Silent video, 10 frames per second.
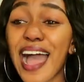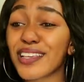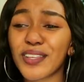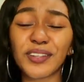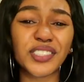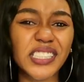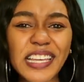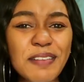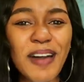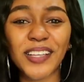I saw
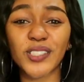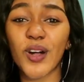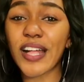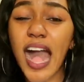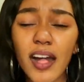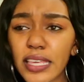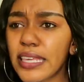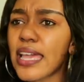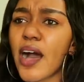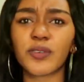Jim, I saw
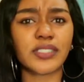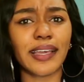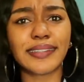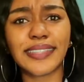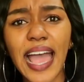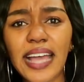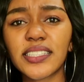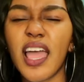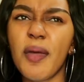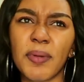Kalki, I was like, yes,